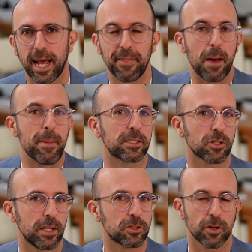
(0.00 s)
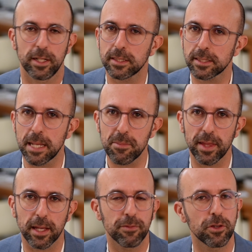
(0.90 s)
And that makes a great story. And it's the same
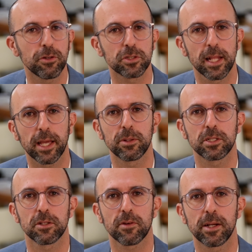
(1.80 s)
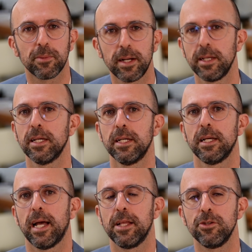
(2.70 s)
thing. If you use language in the right way
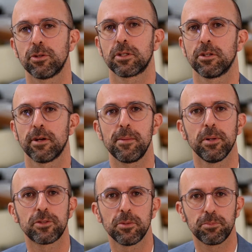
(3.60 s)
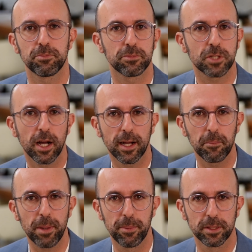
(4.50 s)
and you're able to tug
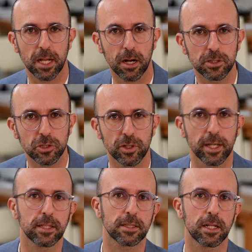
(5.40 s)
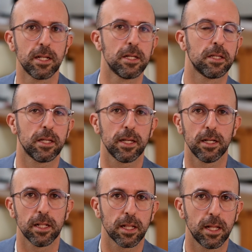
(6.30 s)
on people's heartstrings and
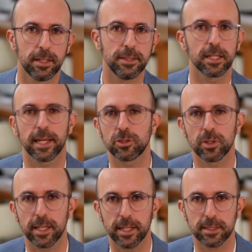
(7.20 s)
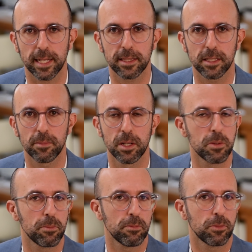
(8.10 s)
intellectually excite them,
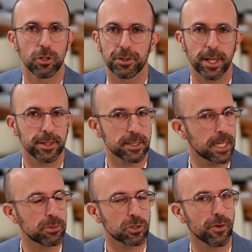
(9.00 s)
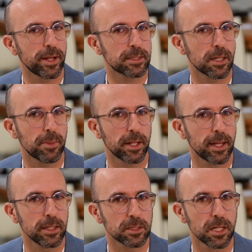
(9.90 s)
you'll tell the same story as somebody
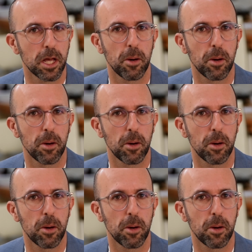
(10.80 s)
else,